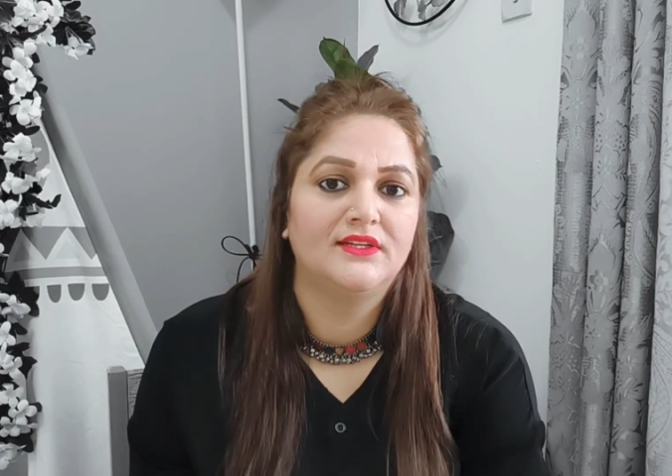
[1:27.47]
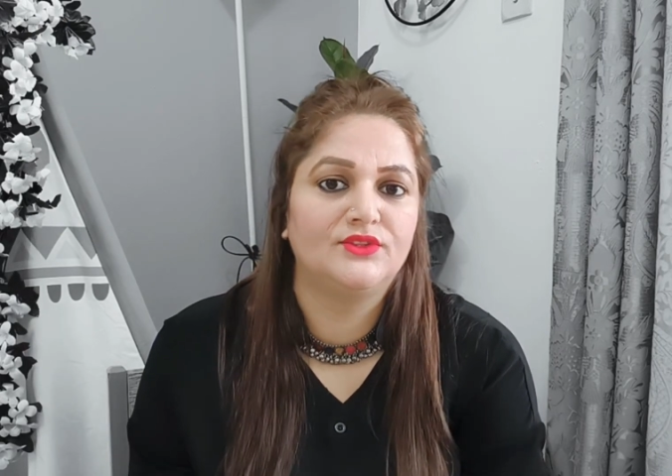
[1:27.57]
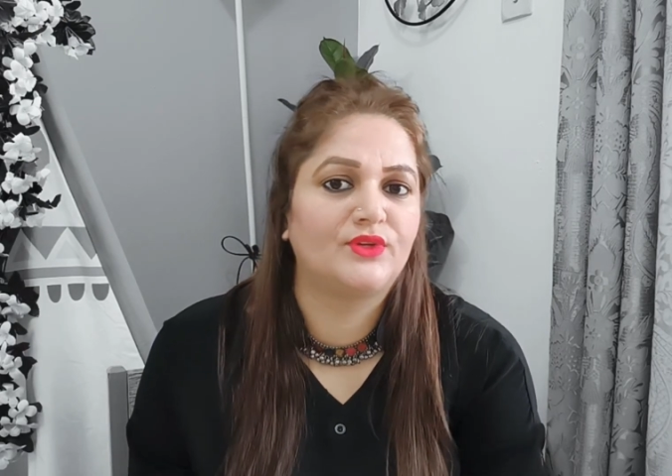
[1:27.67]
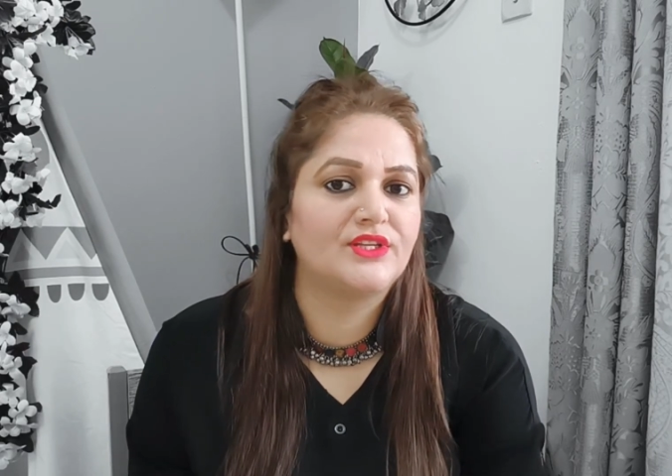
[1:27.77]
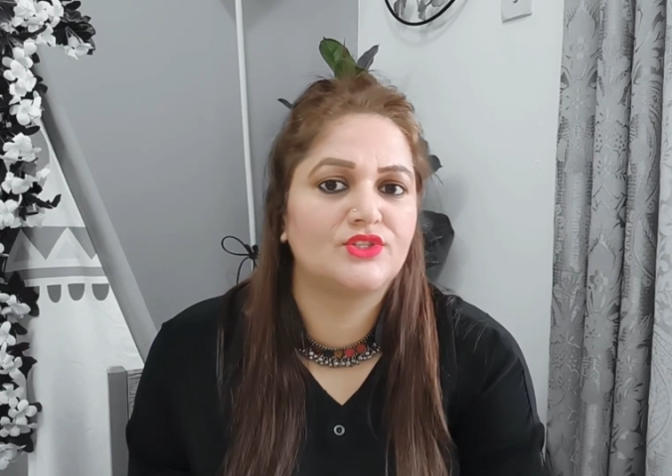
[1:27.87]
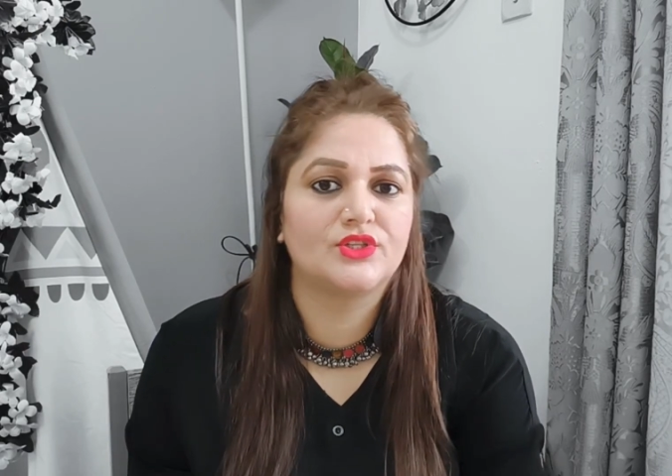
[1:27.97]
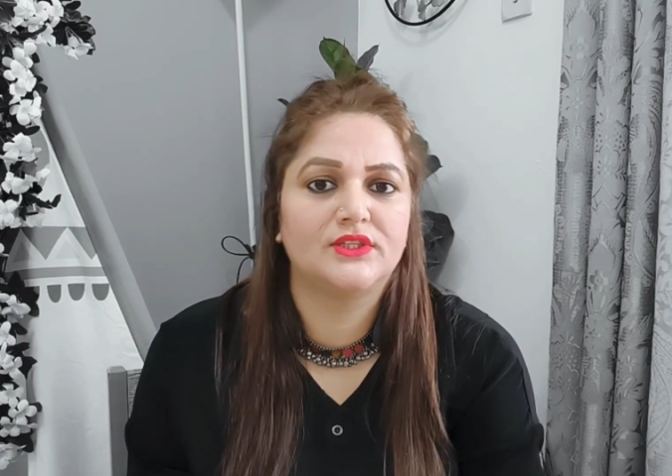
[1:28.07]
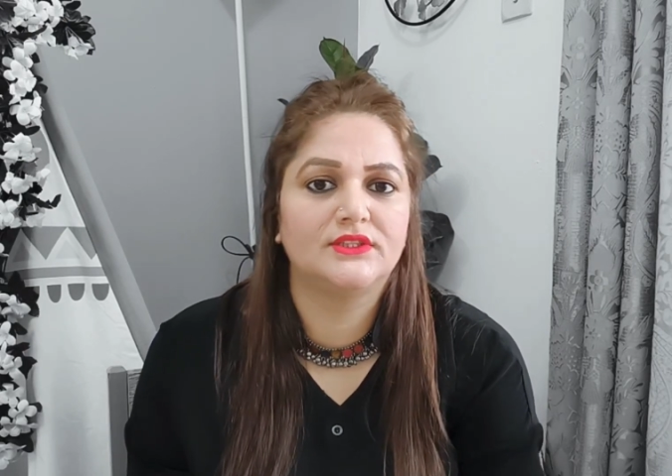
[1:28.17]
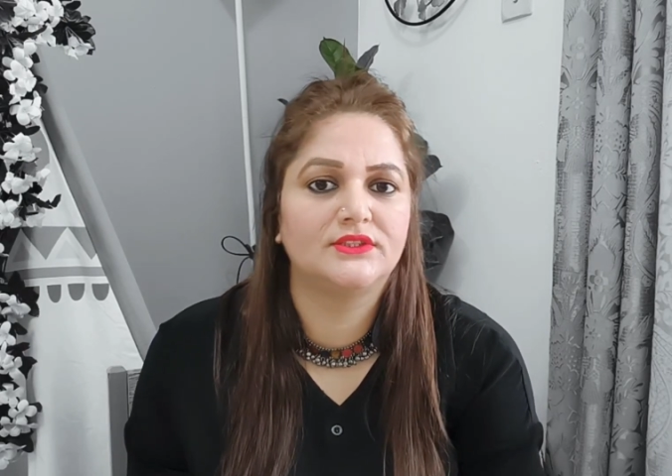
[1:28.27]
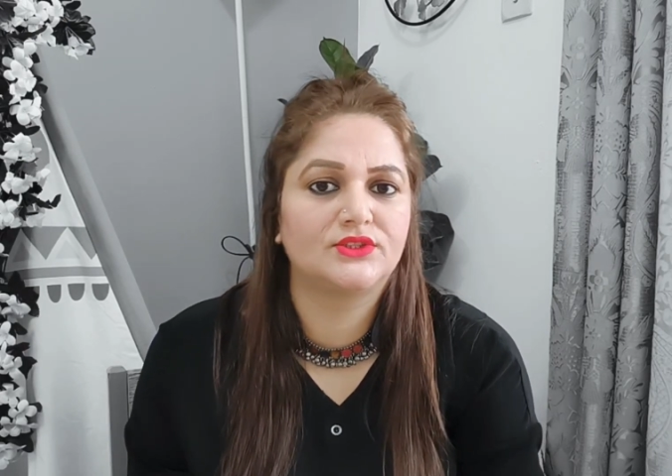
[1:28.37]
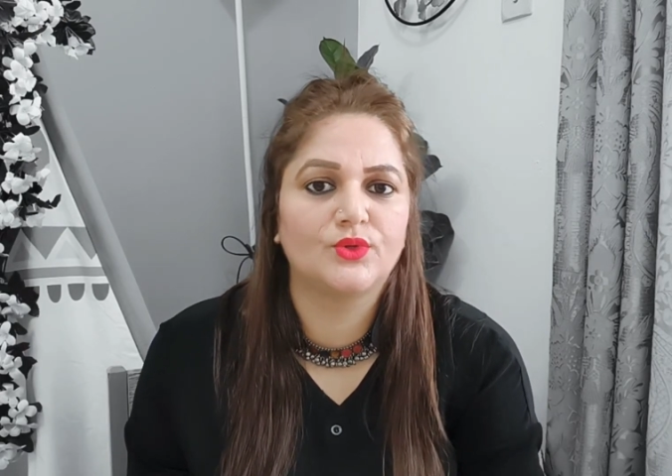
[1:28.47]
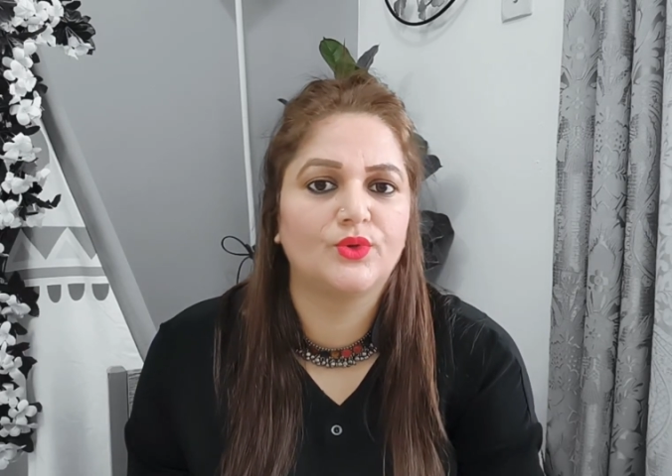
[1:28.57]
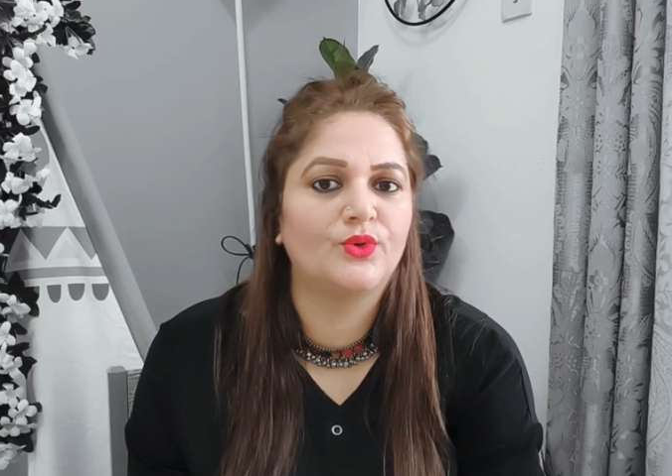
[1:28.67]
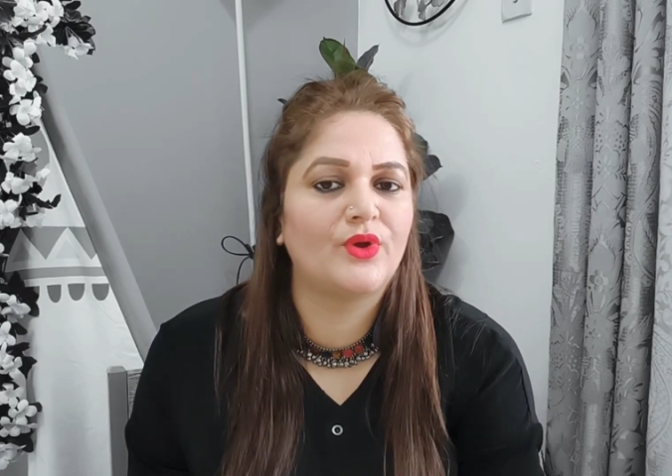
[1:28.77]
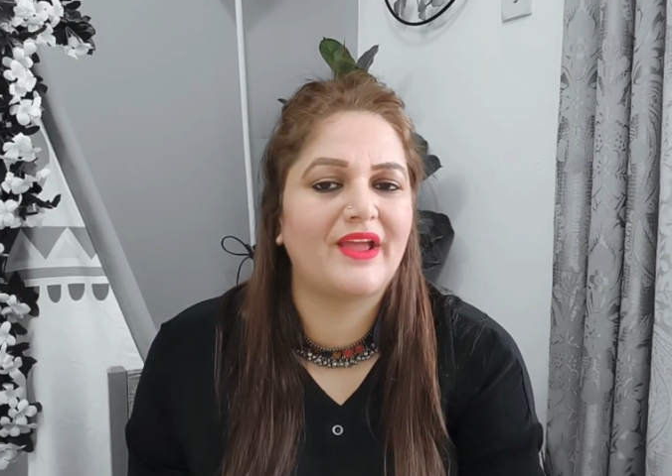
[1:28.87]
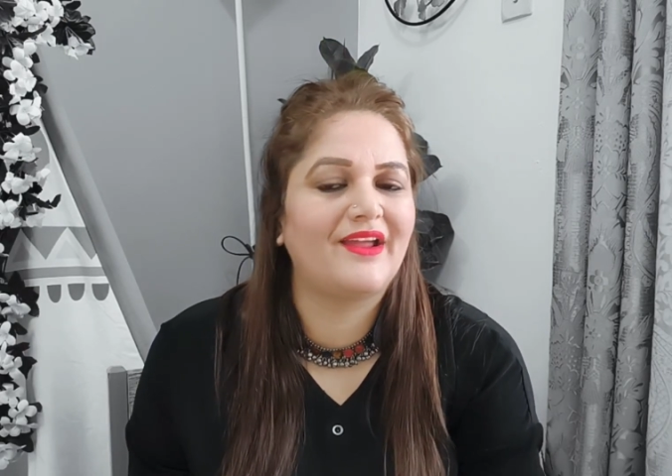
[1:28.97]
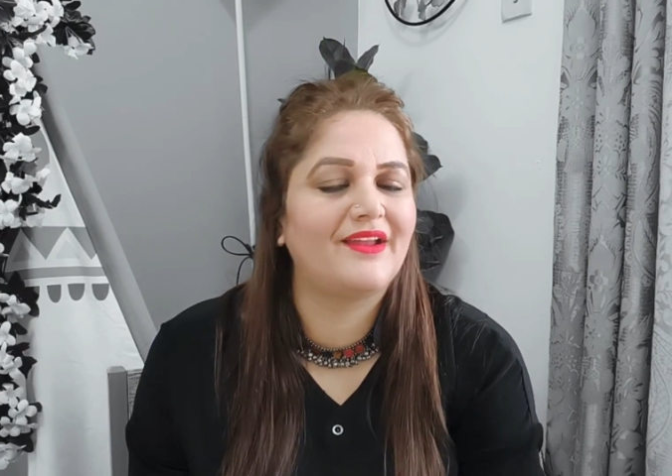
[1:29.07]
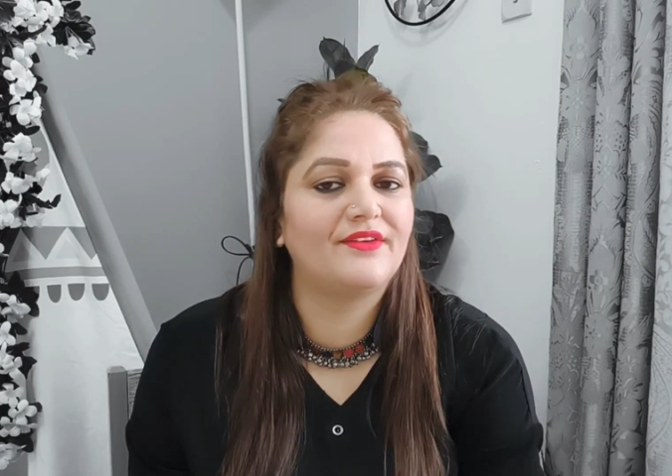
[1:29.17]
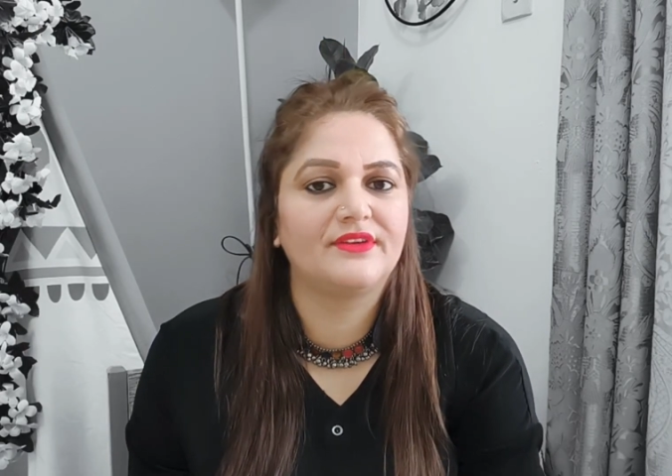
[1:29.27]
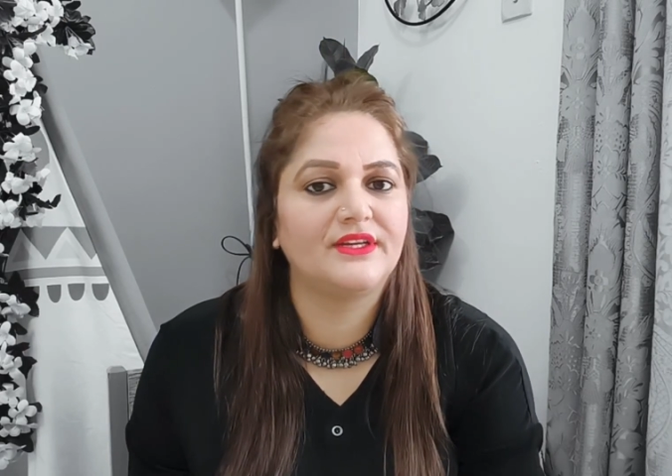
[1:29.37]
you can just go
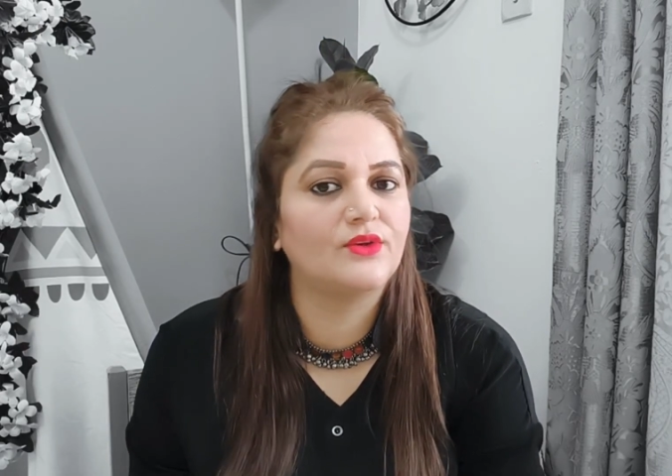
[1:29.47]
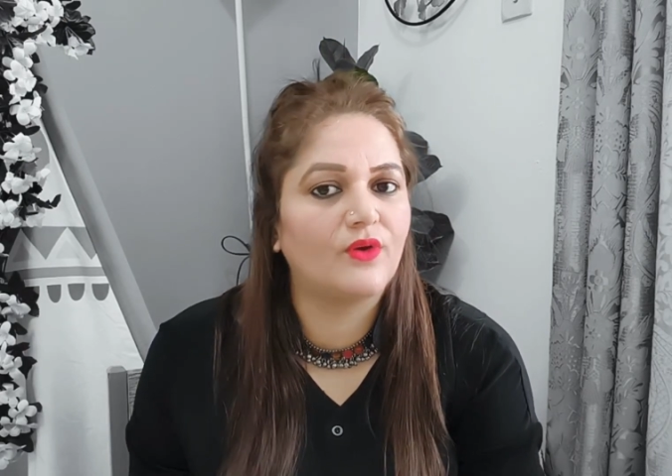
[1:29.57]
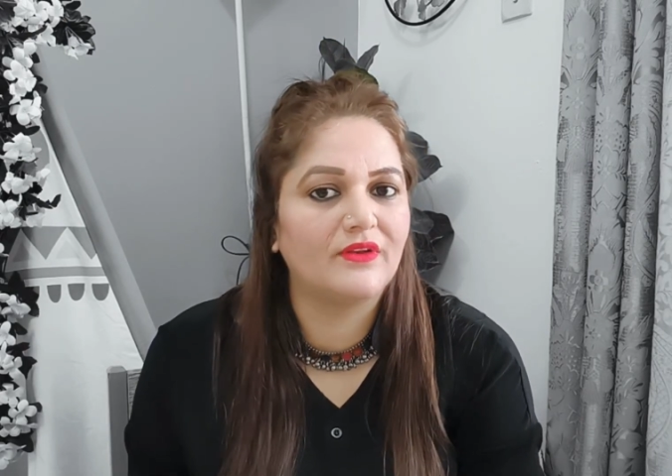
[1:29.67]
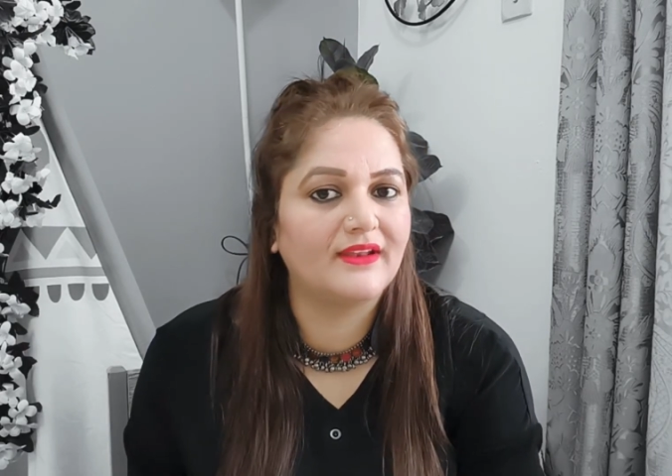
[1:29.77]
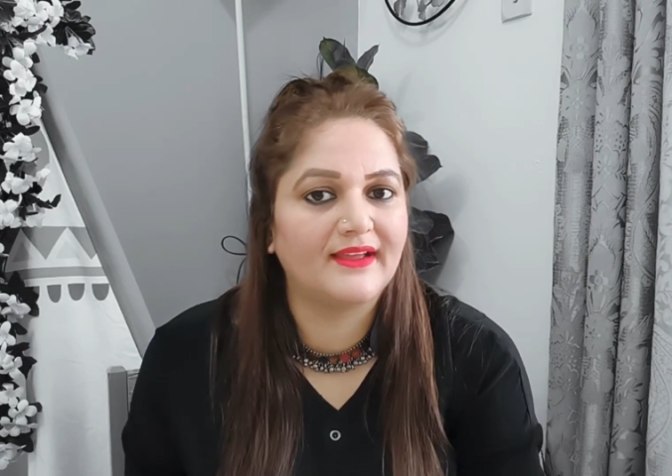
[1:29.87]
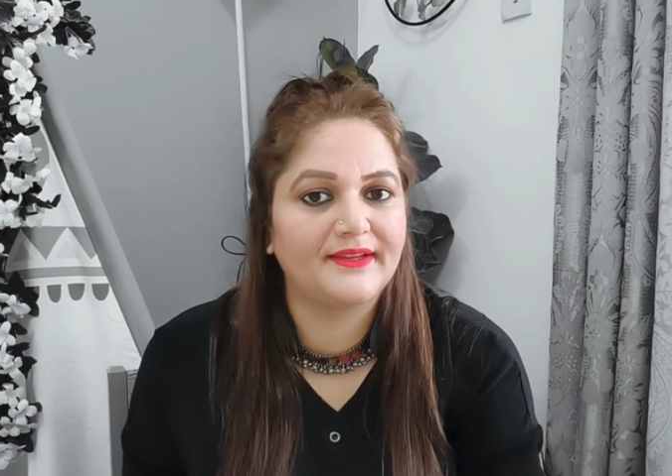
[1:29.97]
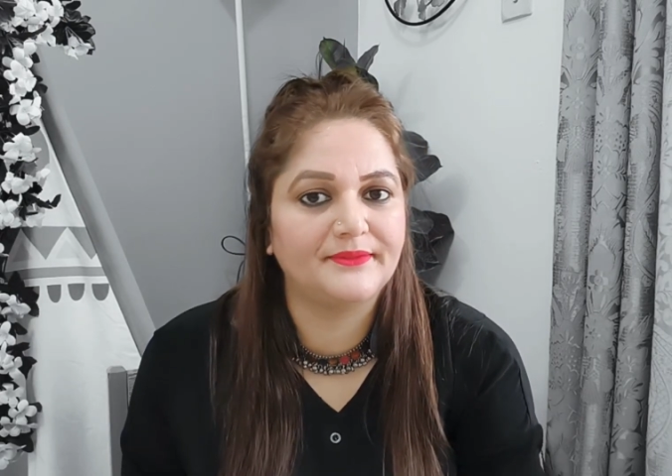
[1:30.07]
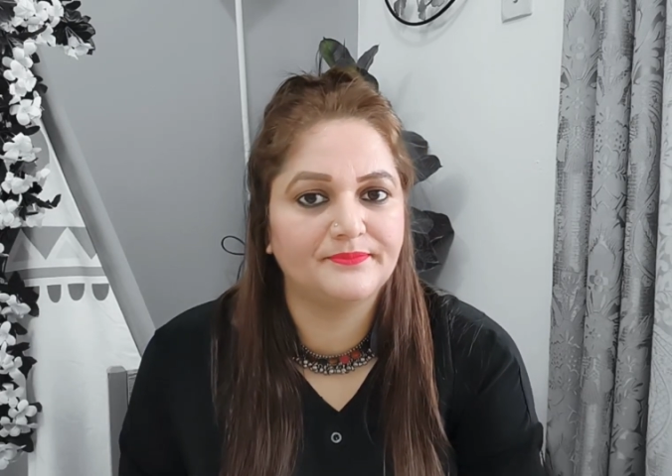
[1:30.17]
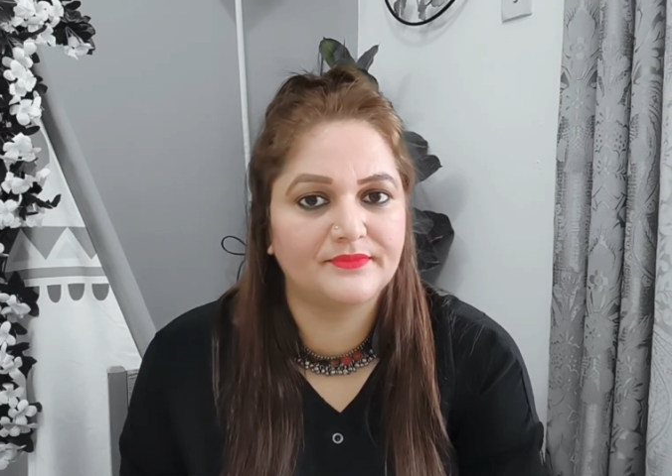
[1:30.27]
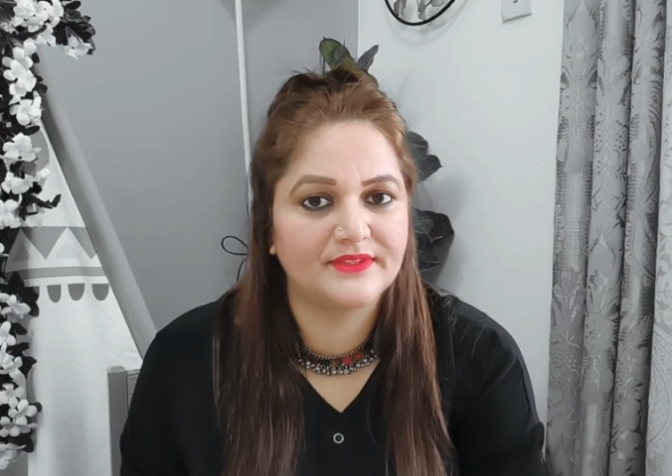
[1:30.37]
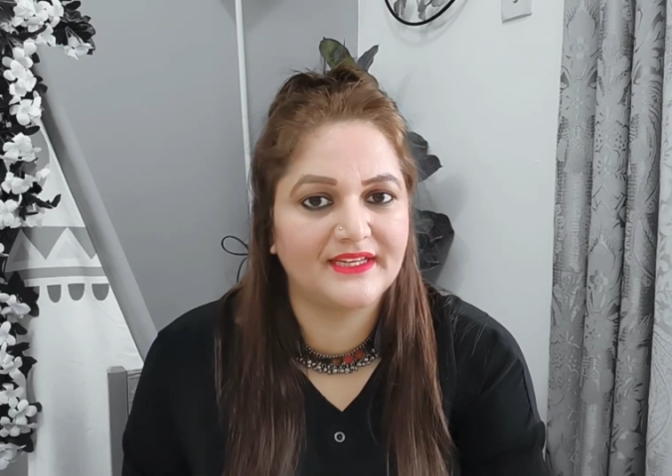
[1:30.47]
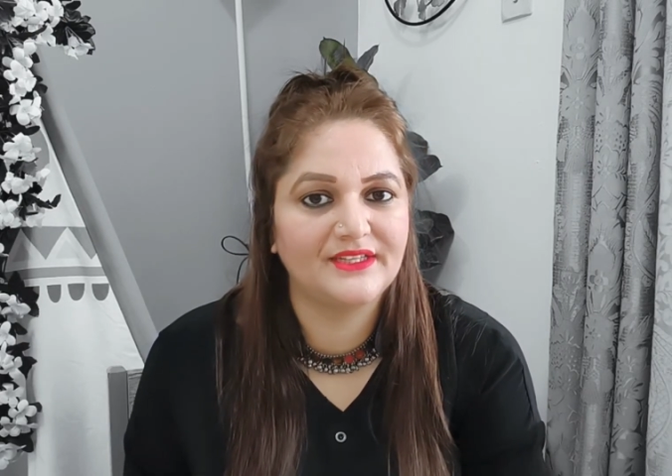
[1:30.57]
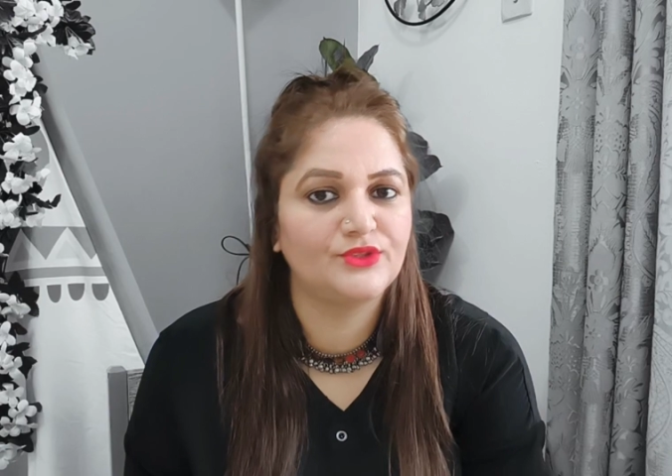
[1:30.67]
and read online, right?